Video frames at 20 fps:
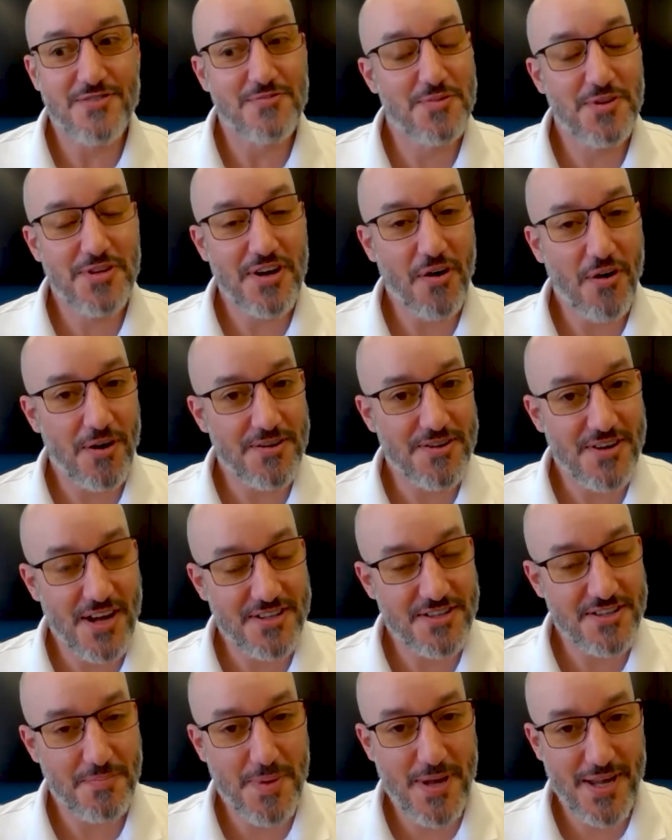it's really
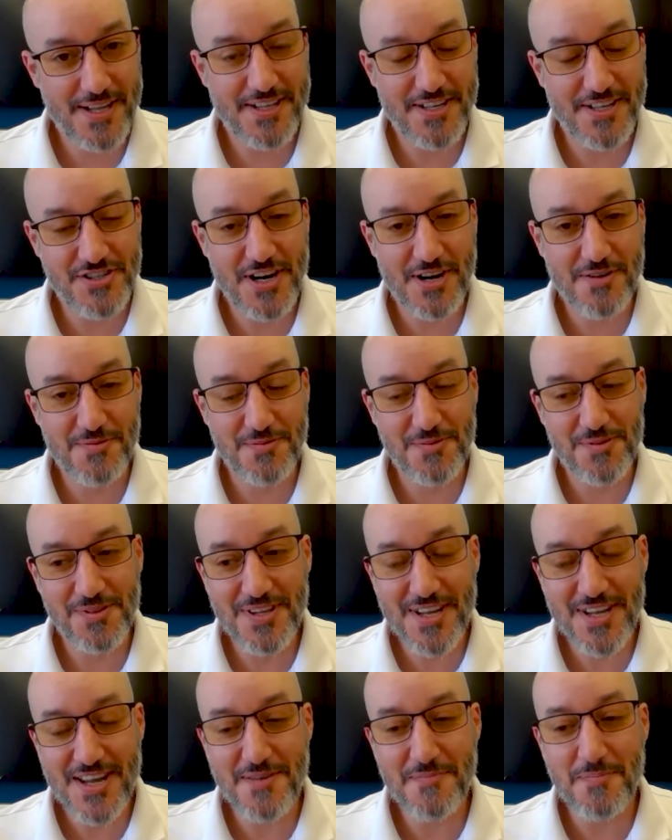hard not to pick the
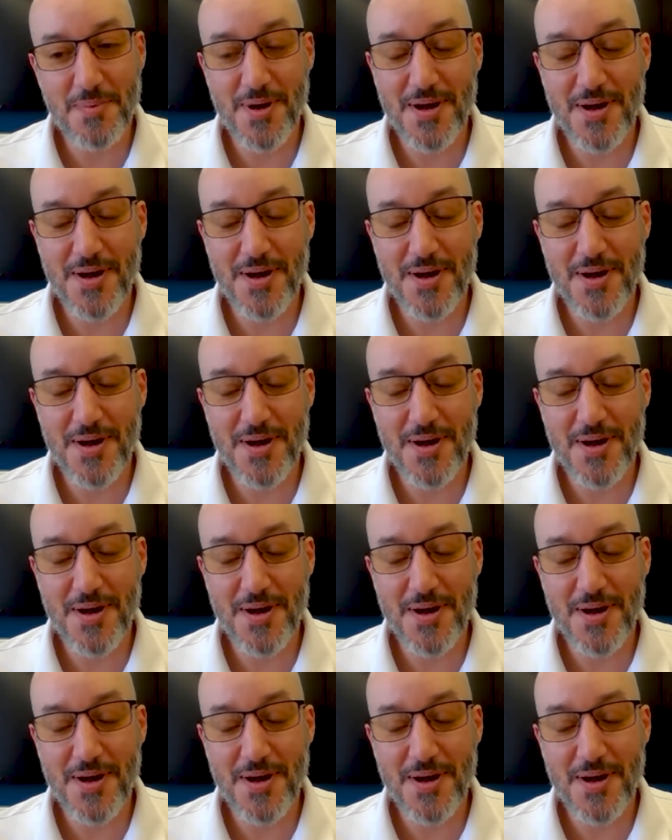General Lee.